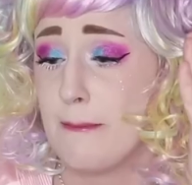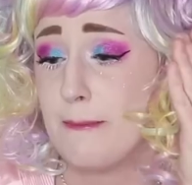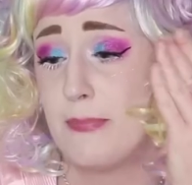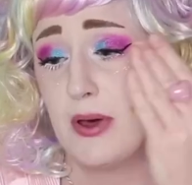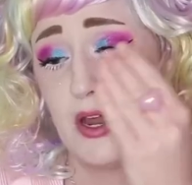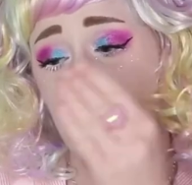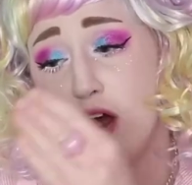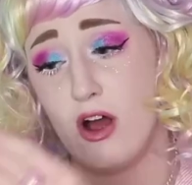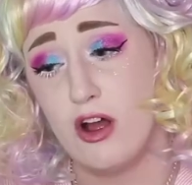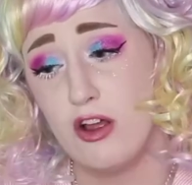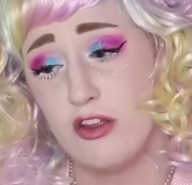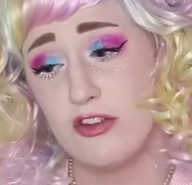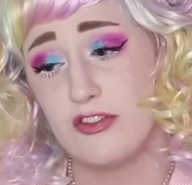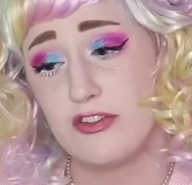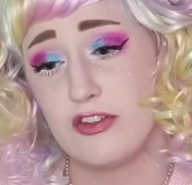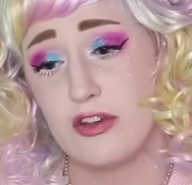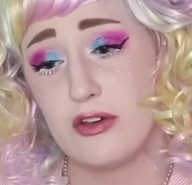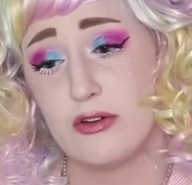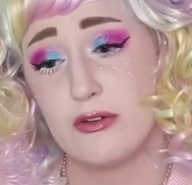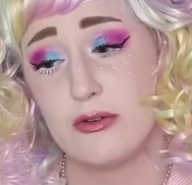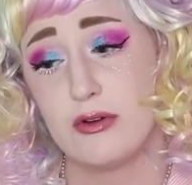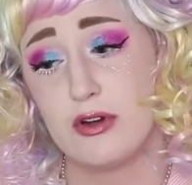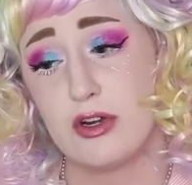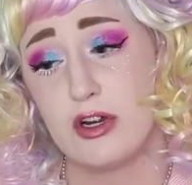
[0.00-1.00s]
But
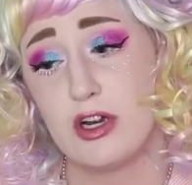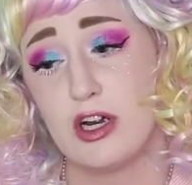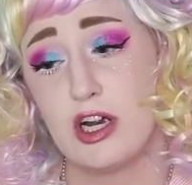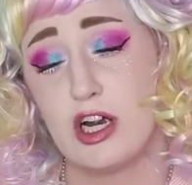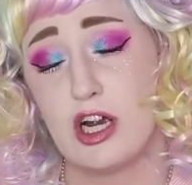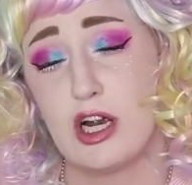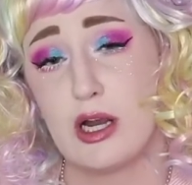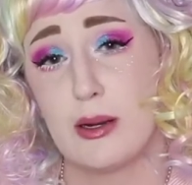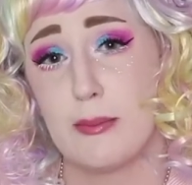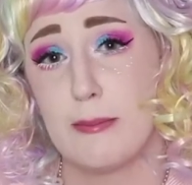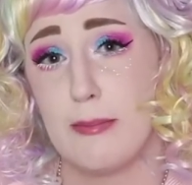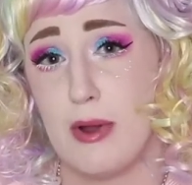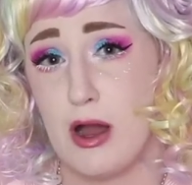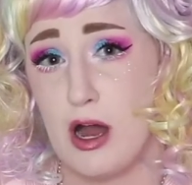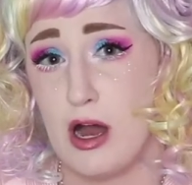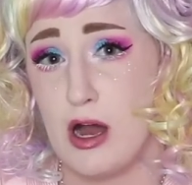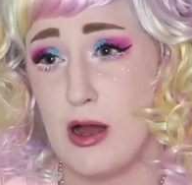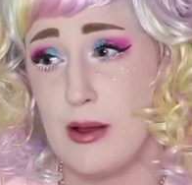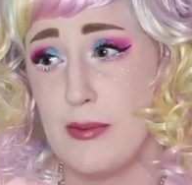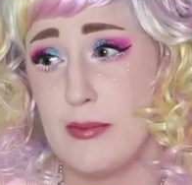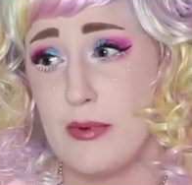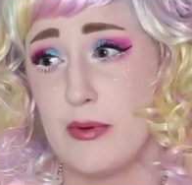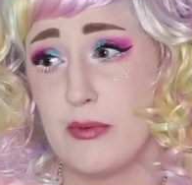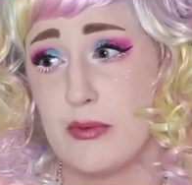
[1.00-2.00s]
also, her
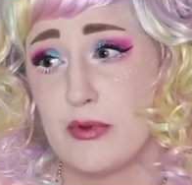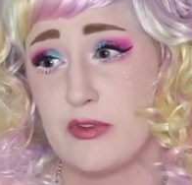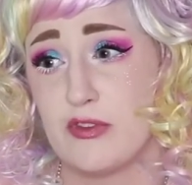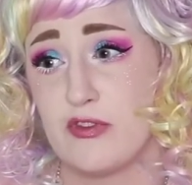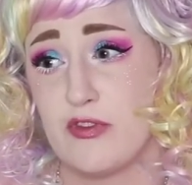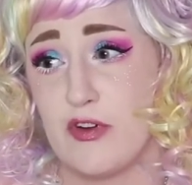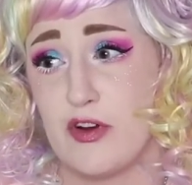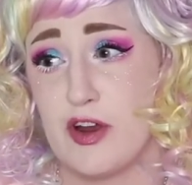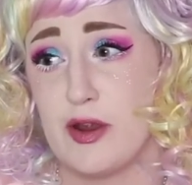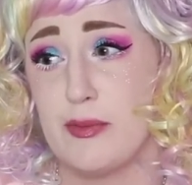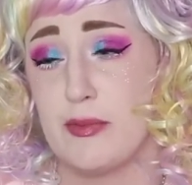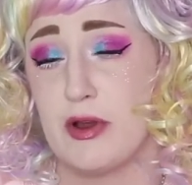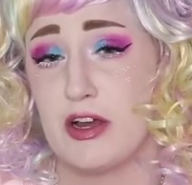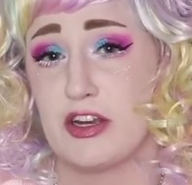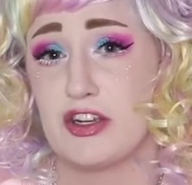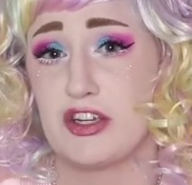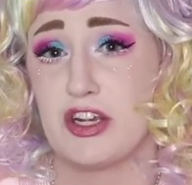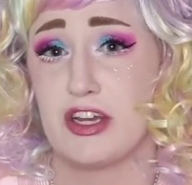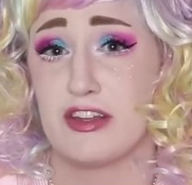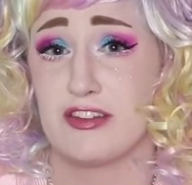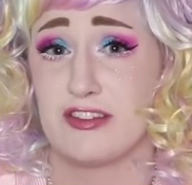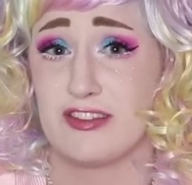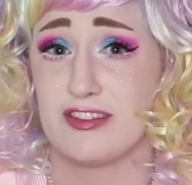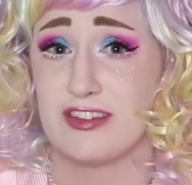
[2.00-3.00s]
mom was very
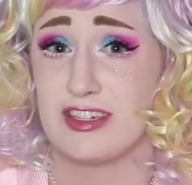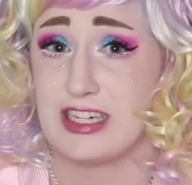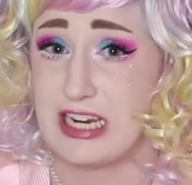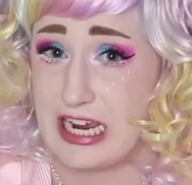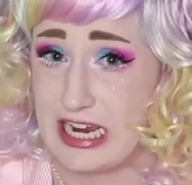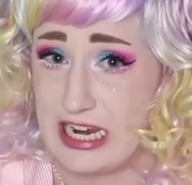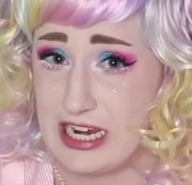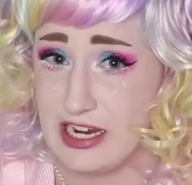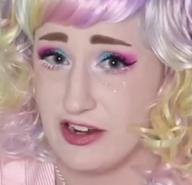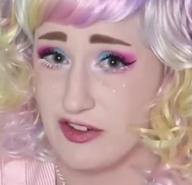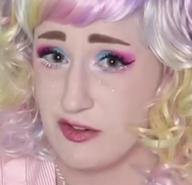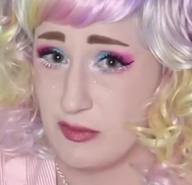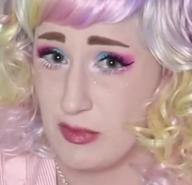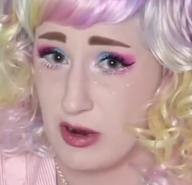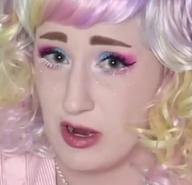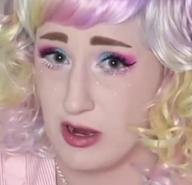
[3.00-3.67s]
much a stage